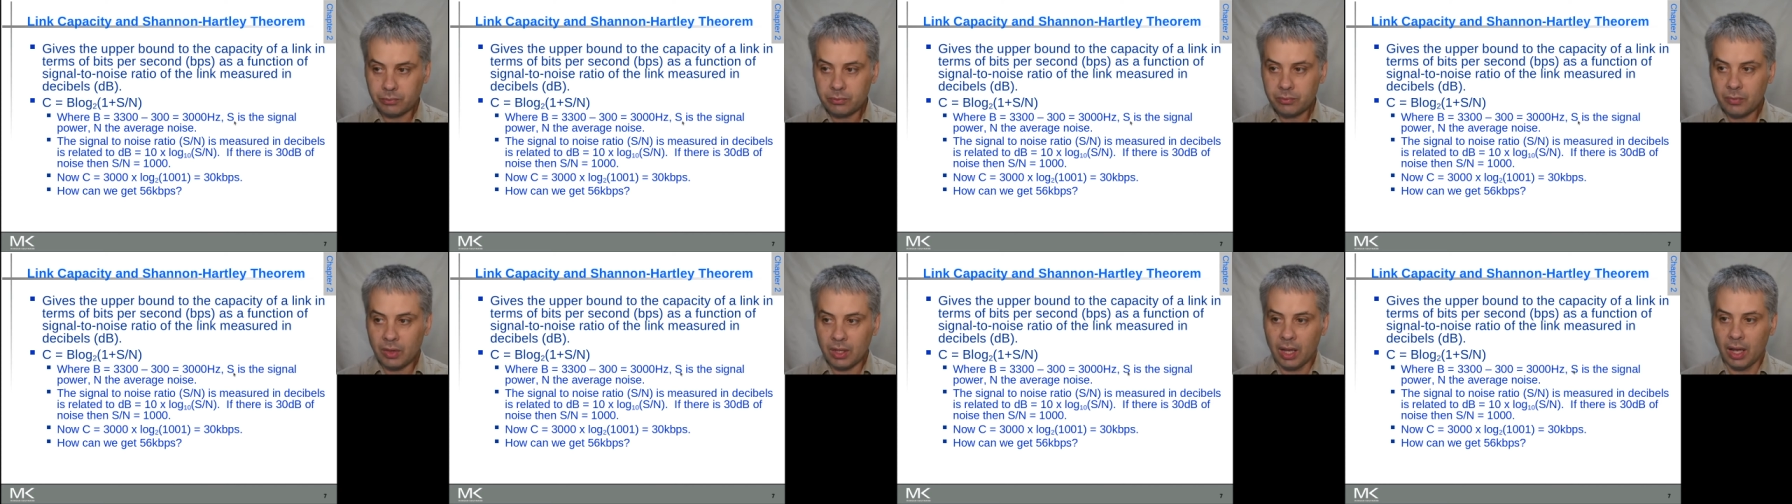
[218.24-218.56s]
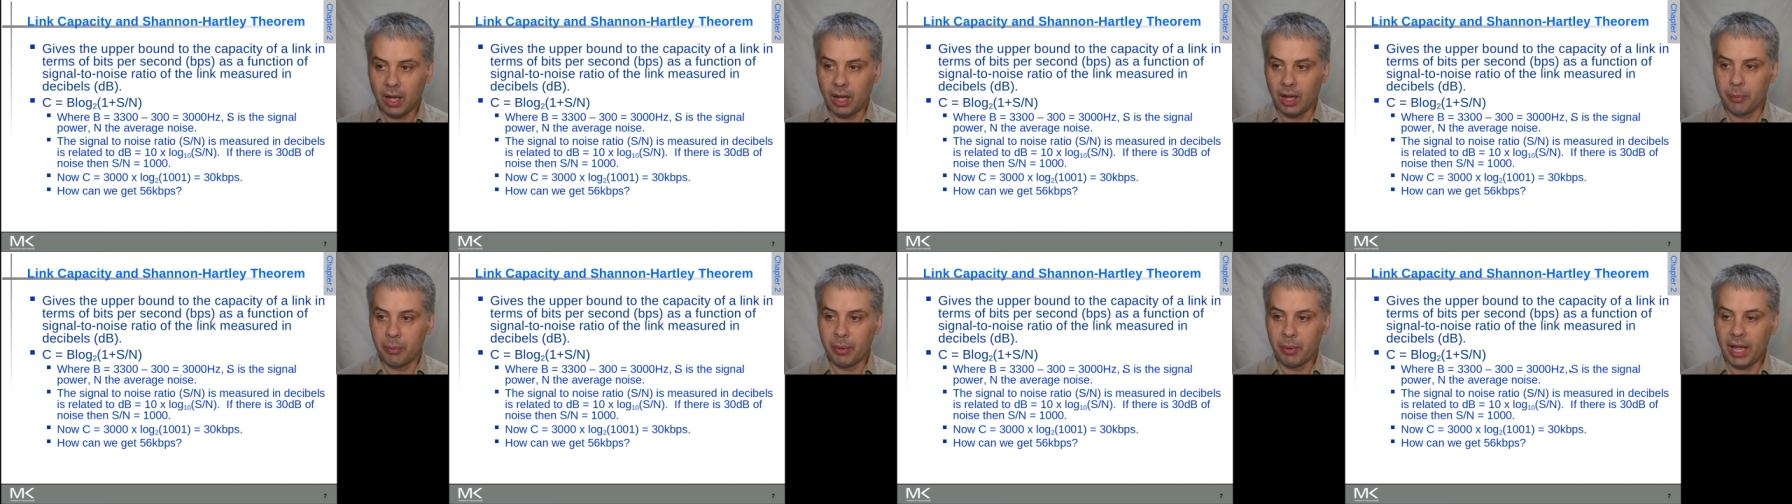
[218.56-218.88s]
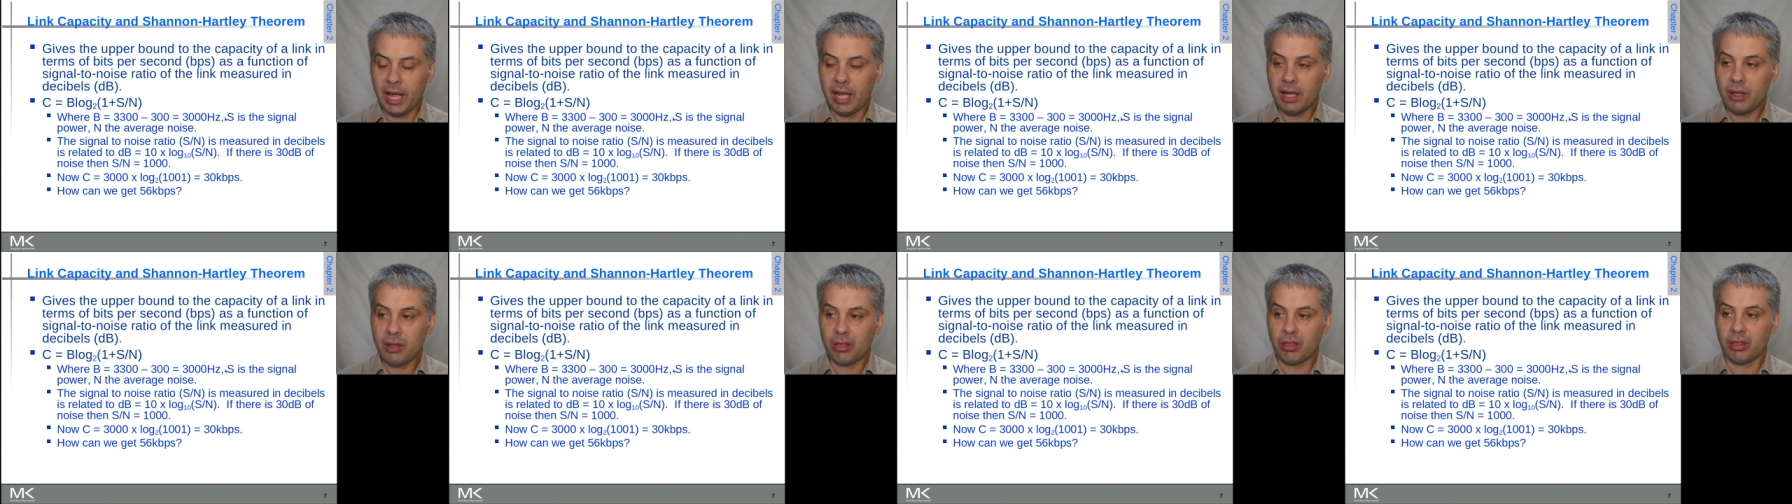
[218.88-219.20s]
Um,
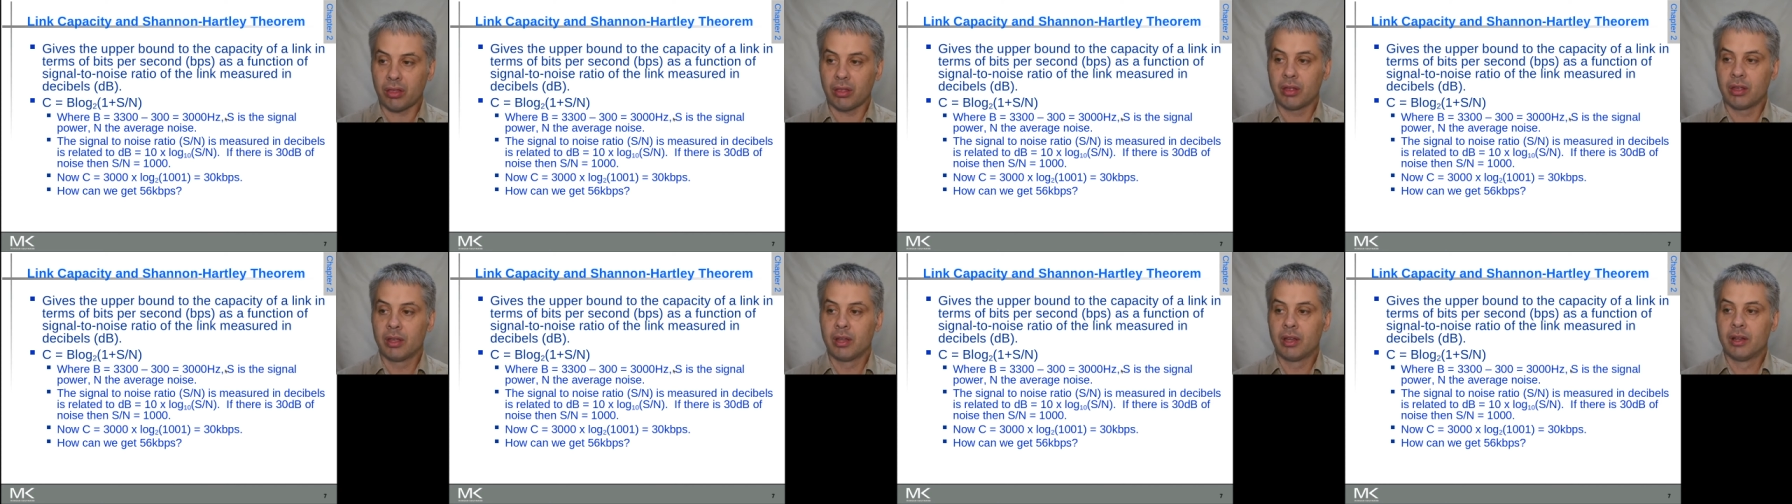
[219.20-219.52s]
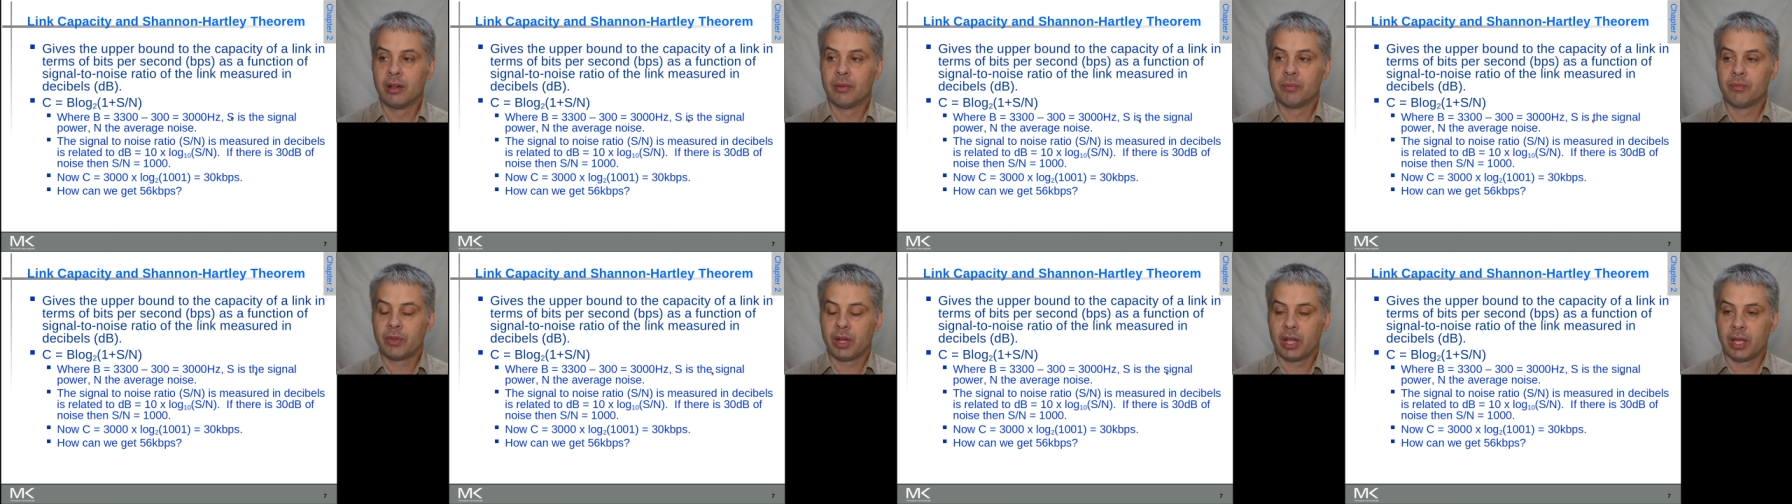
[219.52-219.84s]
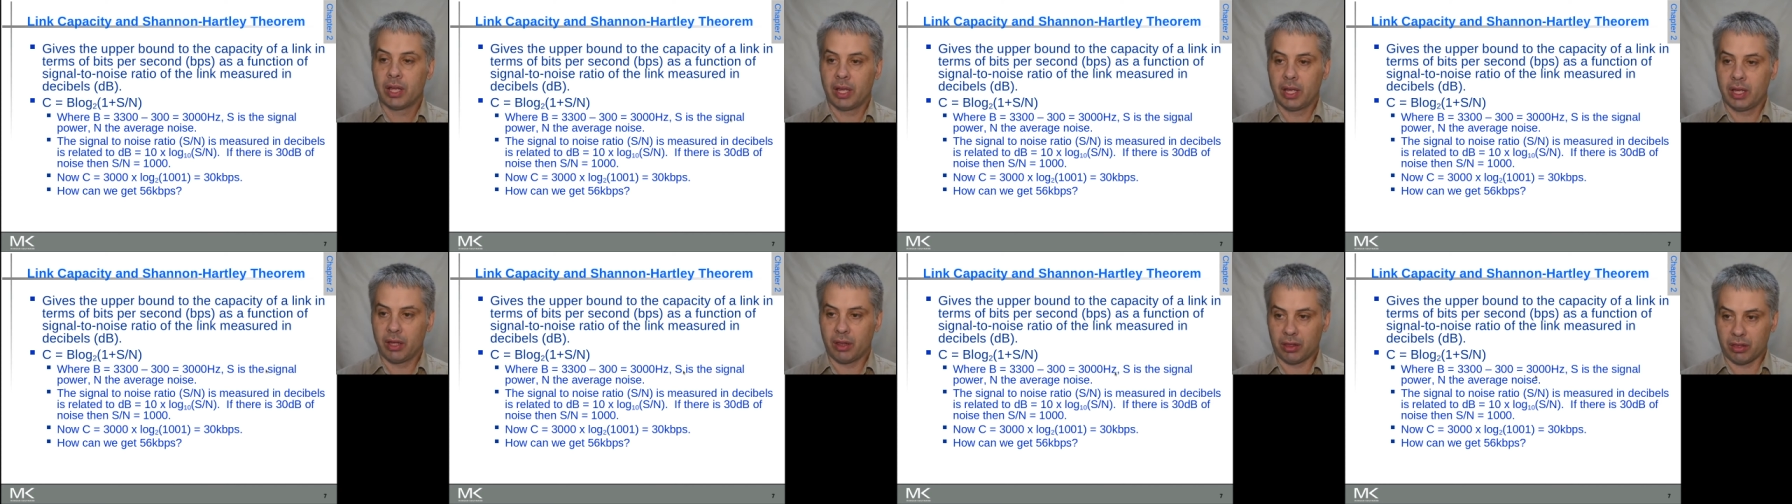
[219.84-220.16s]
S
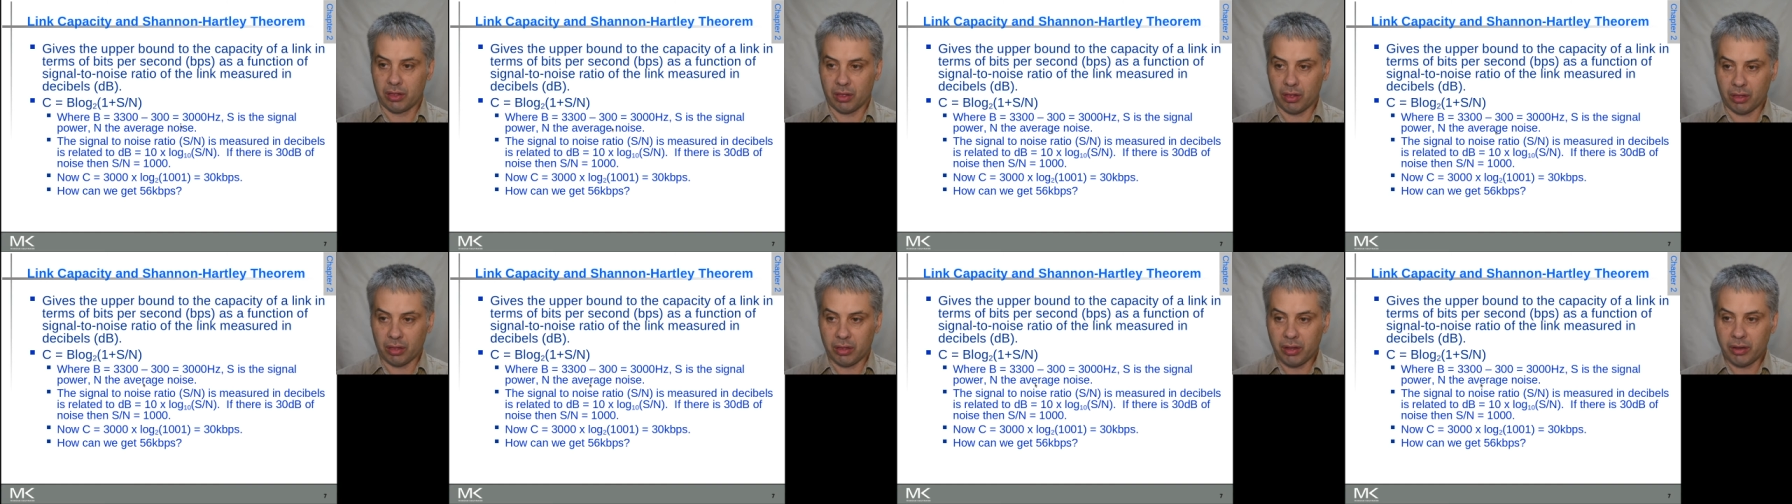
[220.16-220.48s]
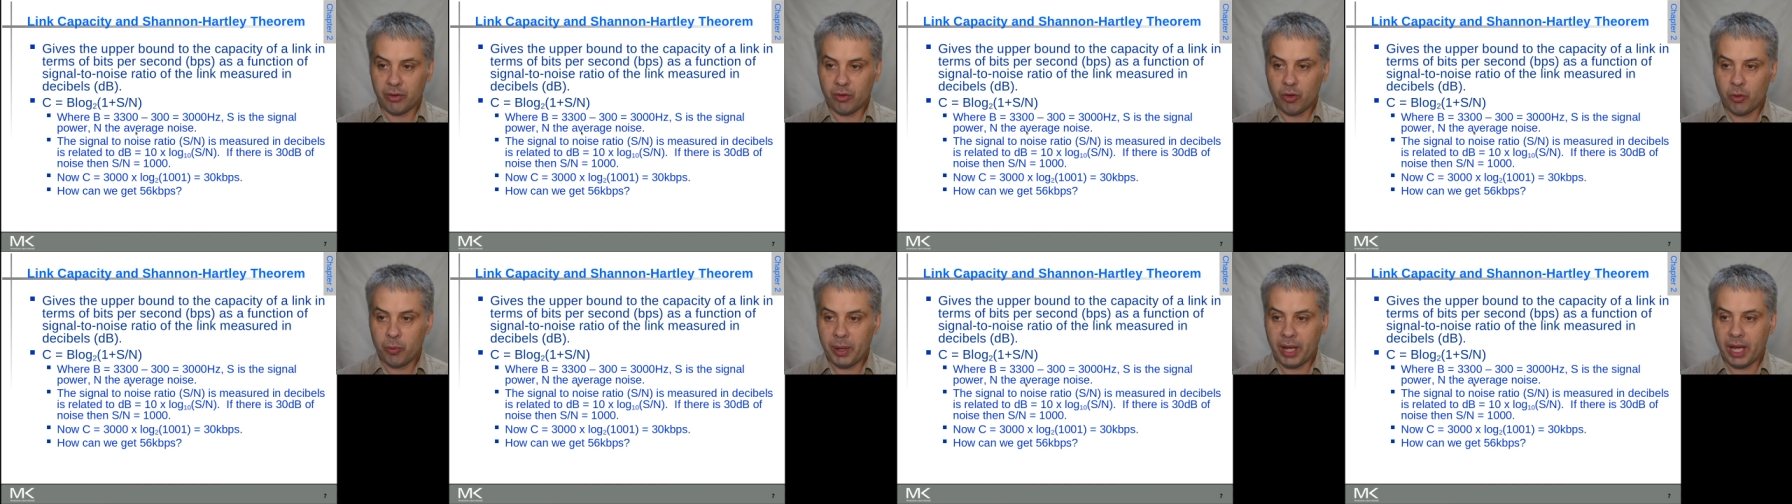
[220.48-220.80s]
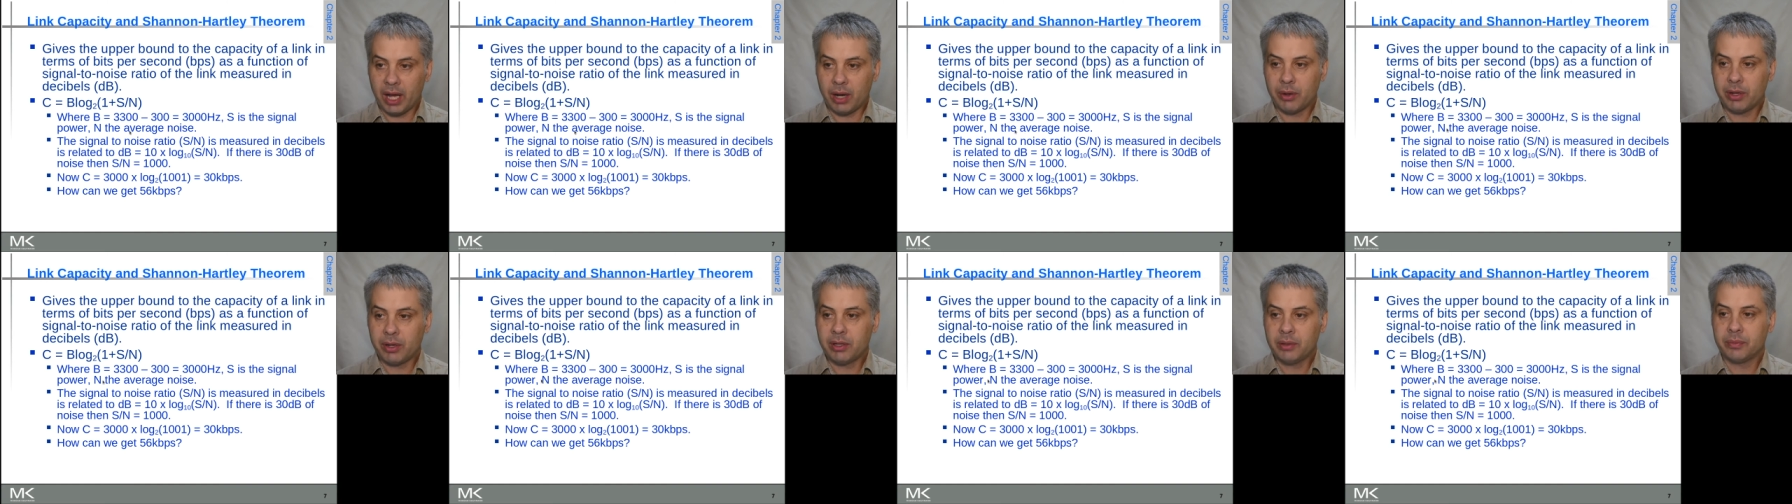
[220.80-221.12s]
is the signal
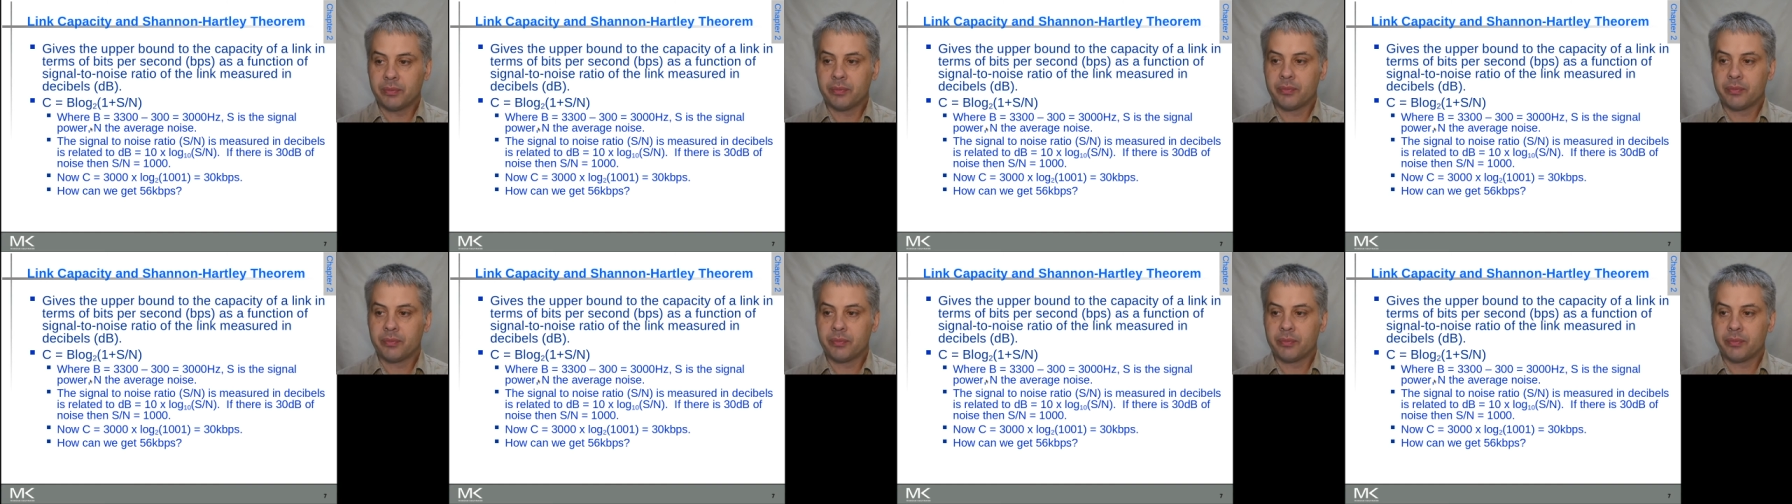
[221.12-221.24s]
power,